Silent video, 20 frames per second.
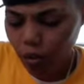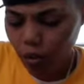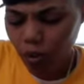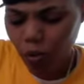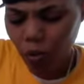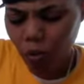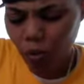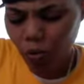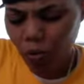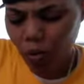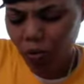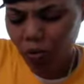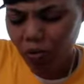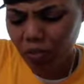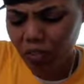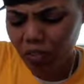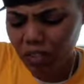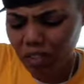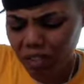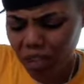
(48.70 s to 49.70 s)
Ooh, both of
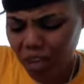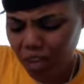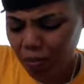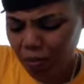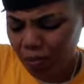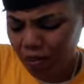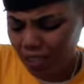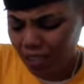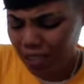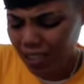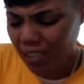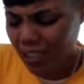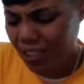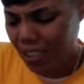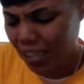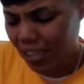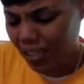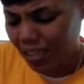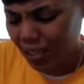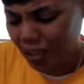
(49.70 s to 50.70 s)
these came into the
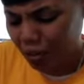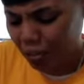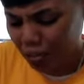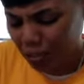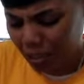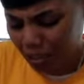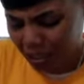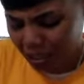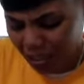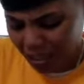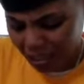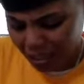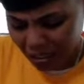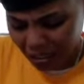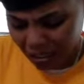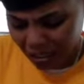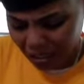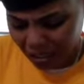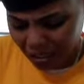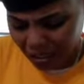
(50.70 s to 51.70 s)
challenge
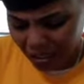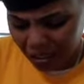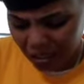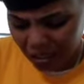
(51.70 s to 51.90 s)
position.